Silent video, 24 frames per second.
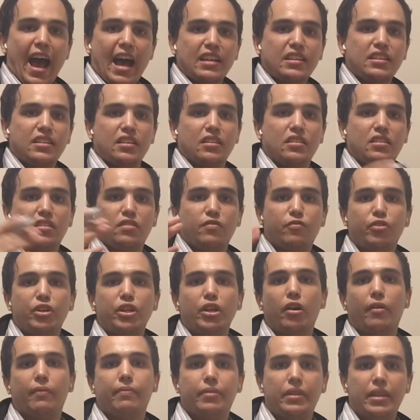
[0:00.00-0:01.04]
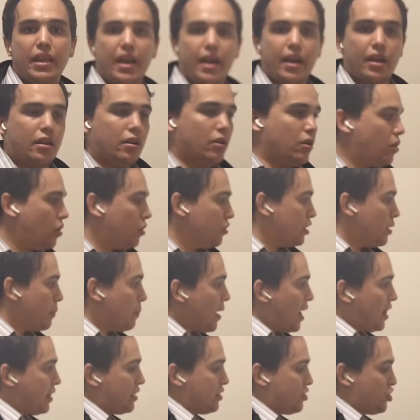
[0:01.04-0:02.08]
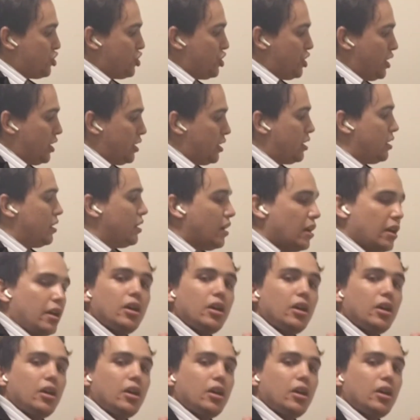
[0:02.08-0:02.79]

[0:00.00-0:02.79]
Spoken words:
assets free of debt on the balance sheet,